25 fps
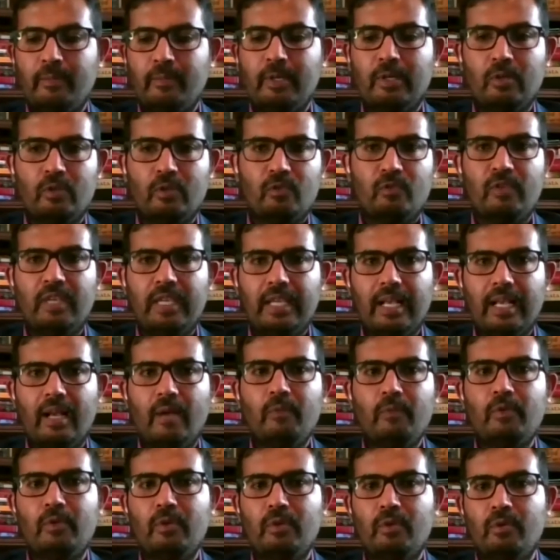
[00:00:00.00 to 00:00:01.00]
Because we
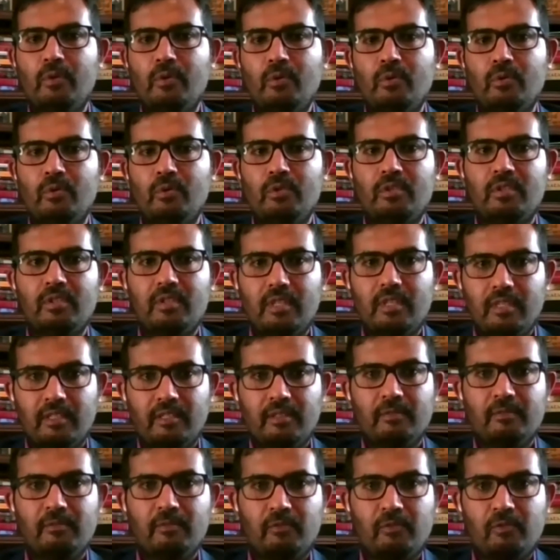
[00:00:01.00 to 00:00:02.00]
have to use
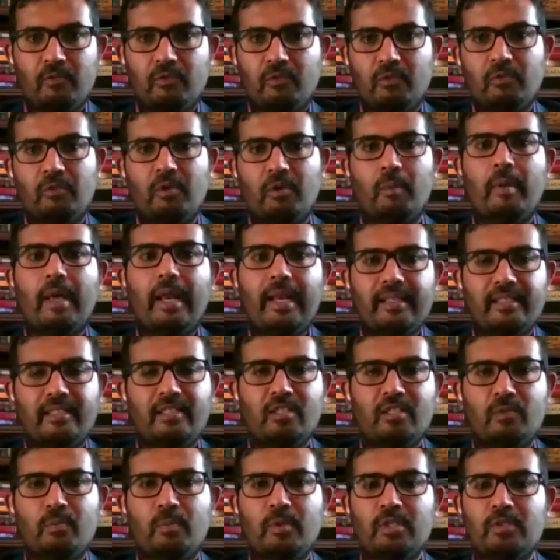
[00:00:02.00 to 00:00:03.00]
the from
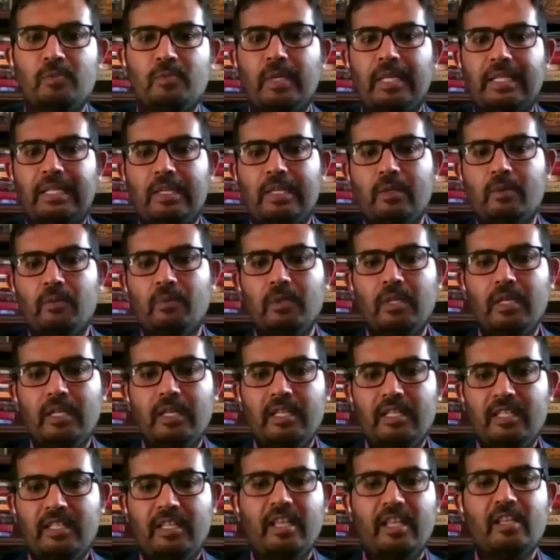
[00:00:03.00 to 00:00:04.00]
Alex's perspective,
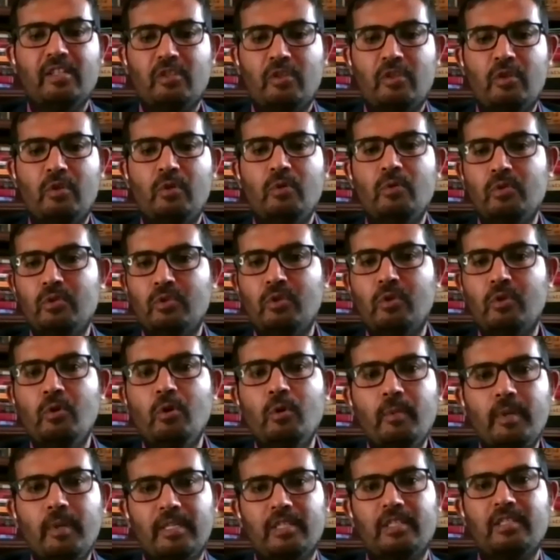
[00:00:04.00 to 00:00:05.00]
she has to use
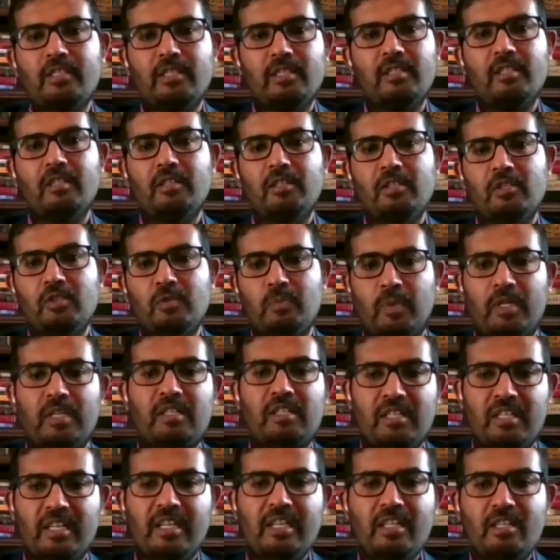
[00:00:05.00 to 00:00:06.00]
numerous
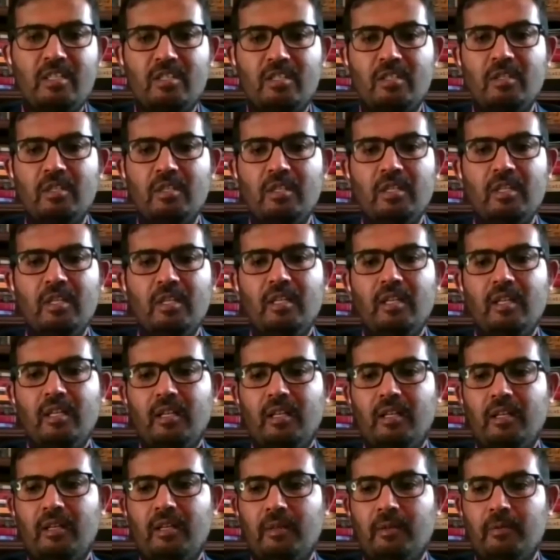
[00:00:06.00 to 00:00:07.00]
spreadsheets
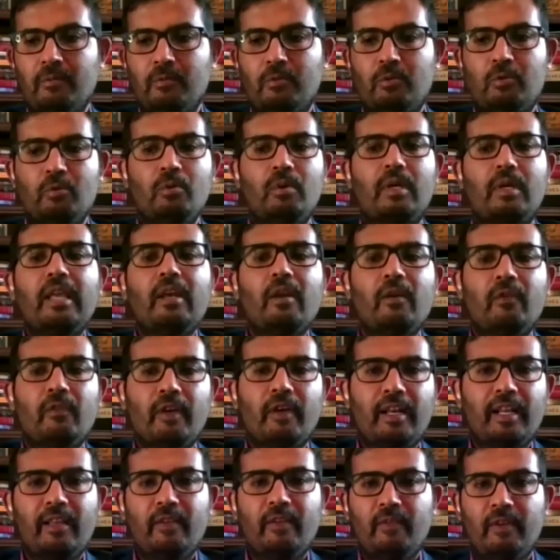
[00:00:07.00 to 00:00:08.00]
to kind of
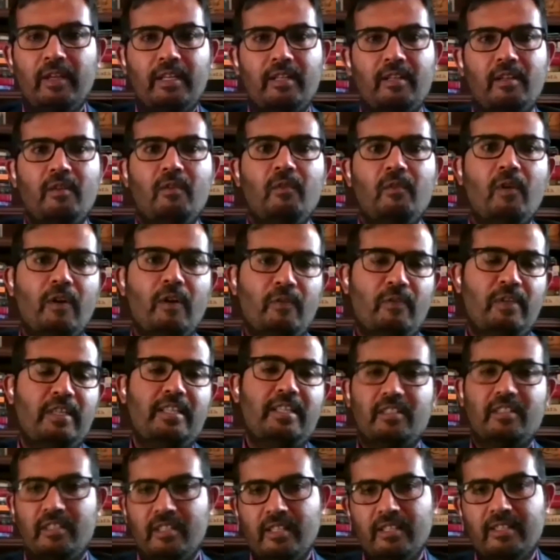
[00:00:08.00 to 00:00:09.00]
arrive at what we
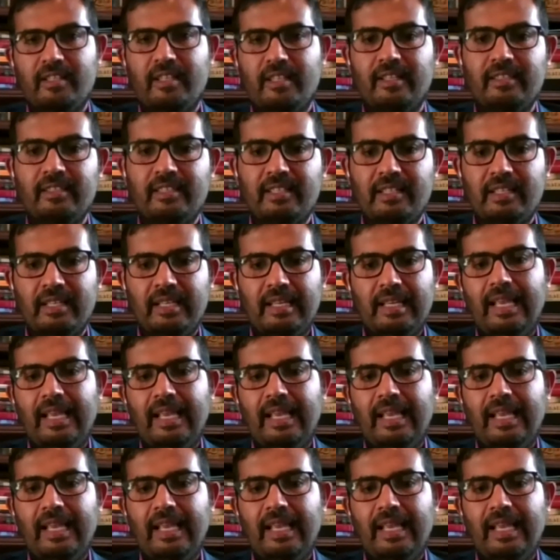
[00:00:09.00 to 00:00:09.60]
just discussed.